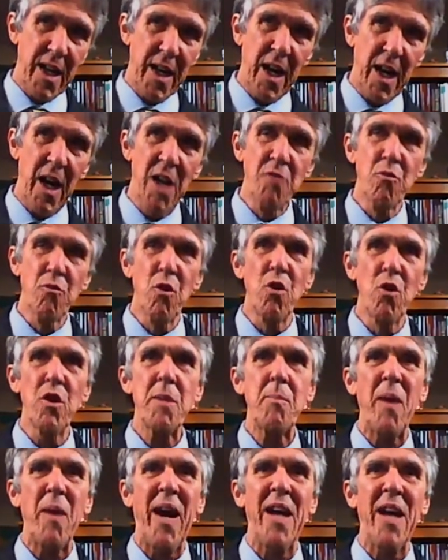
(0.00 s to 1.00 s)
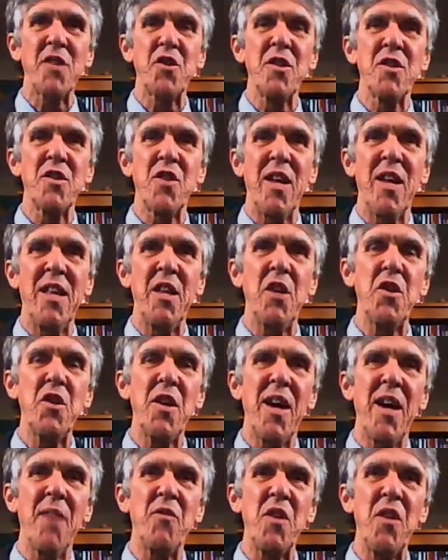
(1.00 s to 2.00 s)
unruly passions. And then you
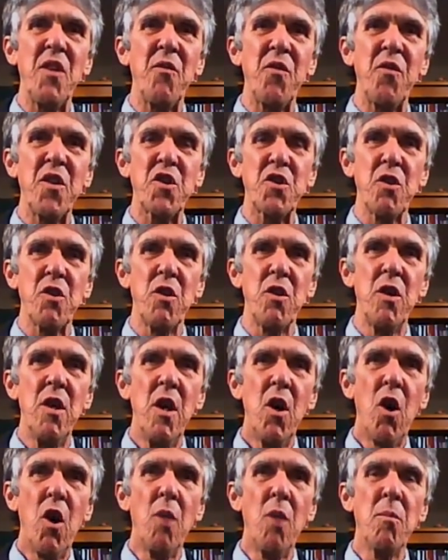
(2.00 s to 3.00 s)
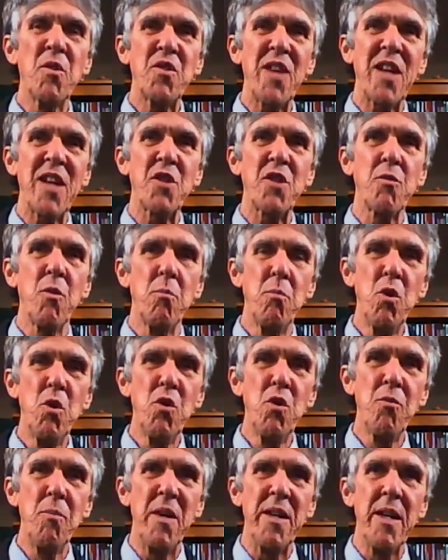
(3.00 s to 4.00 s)
have the official homosexual
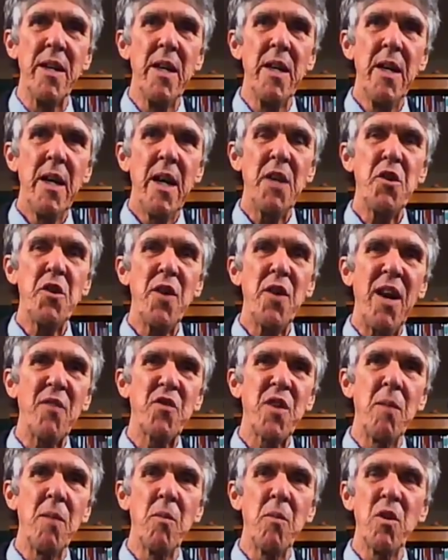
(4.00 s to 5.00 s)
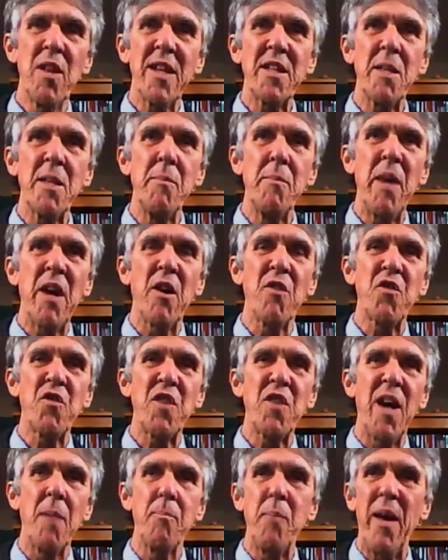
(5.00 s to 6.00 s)
movement. And you have someone like the mayor of
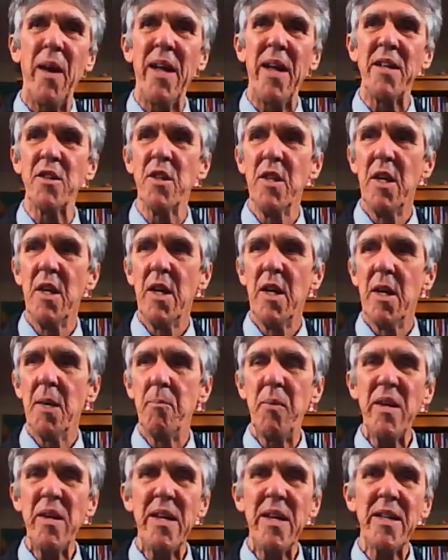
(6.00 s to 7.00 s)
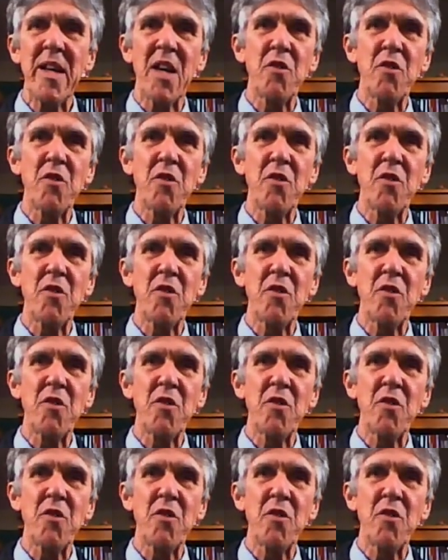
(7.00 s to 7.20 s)
South Bend being a